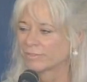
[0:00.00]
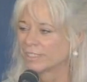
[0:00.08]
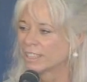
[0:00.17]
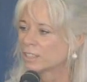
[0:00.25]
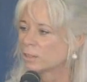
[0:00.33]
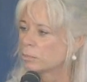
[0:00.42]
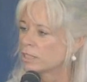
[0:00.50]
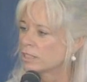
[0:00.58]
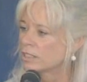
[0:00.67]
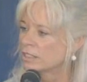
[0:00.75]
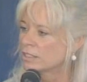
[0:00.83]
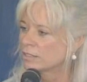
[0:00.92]
as
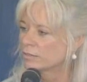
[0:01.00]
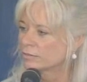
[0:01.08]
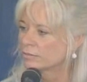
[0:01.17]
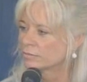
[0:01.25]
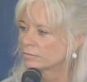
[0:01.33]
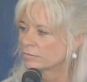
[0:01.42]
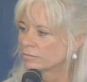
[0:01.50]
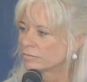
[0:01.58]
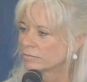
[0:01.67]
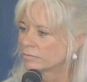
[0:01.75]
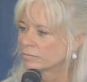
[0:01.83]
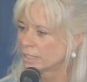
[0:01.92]
peace,
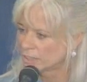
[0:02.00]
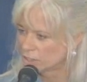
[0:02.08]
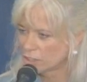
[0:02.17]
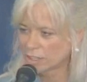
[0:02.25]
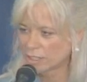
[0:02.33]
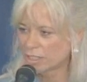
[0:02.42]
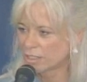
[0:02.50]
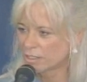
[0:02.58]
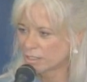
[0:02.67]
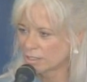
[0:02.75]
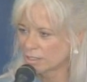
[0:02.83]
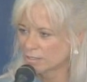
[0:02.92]
as justice,